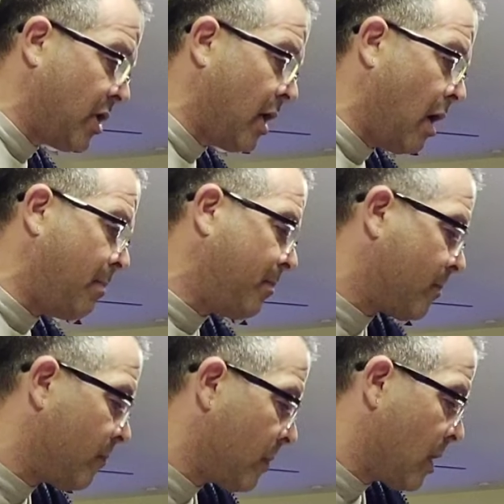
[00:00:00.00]
up.
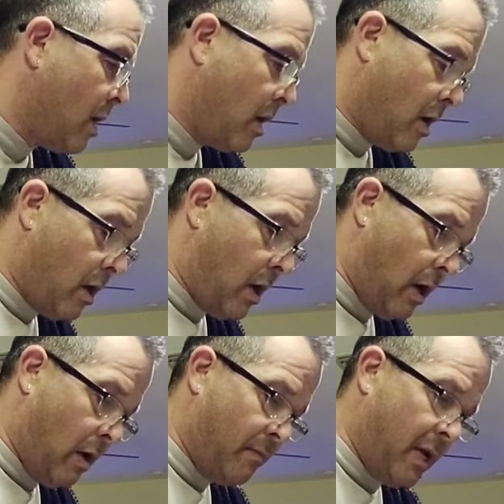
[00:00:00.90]

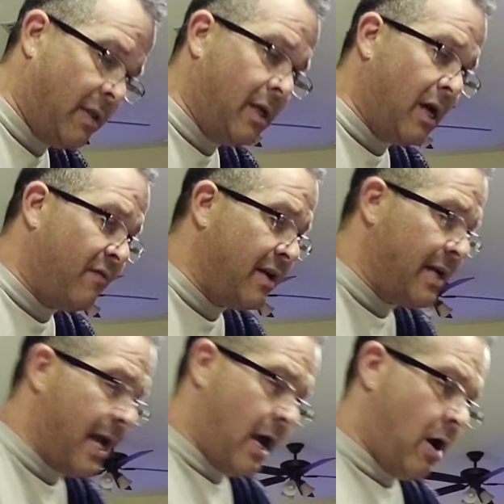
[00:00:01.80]
In the oven
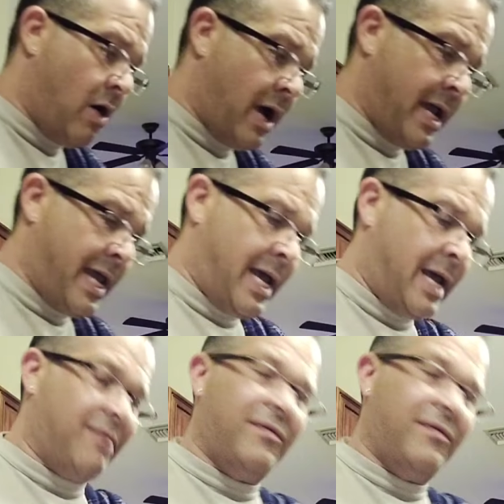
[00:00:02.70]
now, I have